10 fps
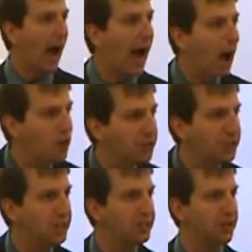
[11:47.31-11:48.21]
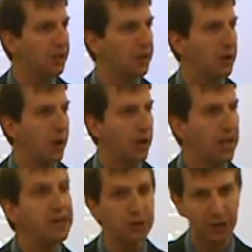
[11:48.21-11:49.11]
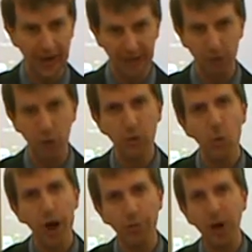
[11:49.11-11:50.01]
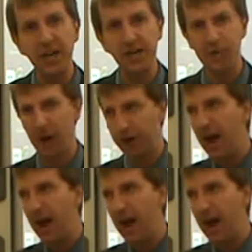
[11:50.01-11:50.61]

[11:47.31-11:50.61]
how does this intersect with what I'm writing about?